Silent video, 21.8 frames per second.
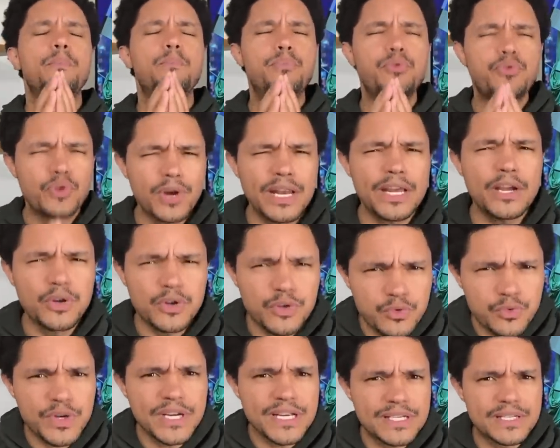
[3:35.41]
pretty good
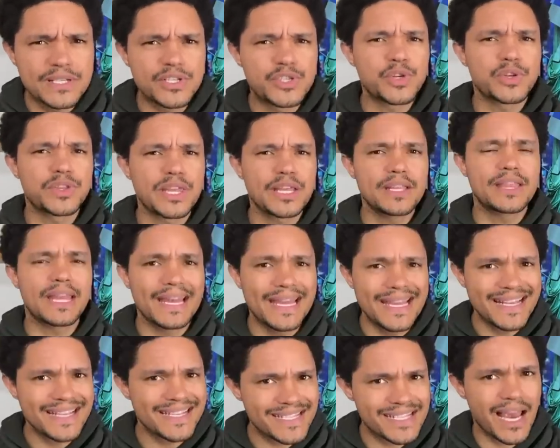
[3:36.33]
reasons to think that
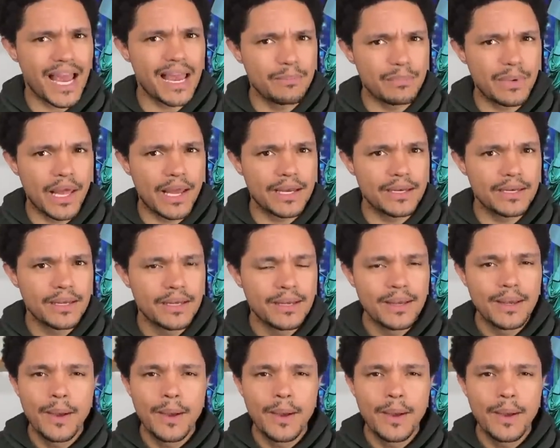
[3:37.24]
his timeline